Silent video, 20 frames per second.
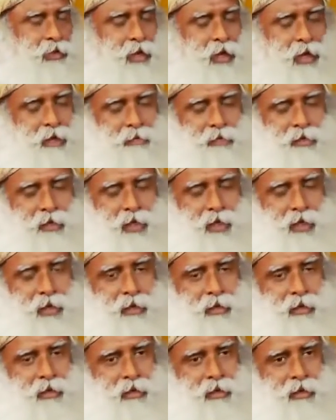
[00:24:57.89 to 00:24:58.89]
I'm
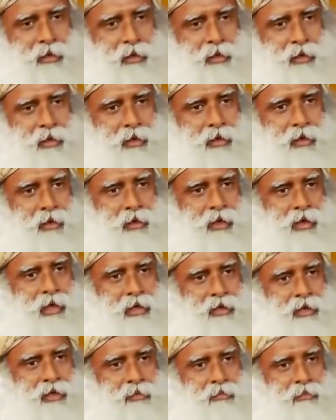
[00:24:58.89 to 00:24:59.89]
saying
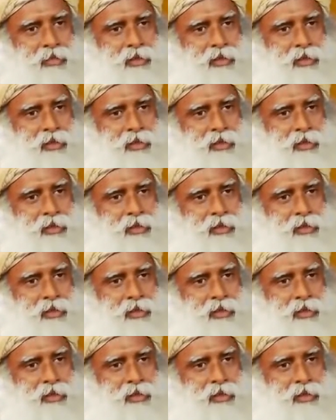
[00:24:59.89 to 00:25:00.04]
let the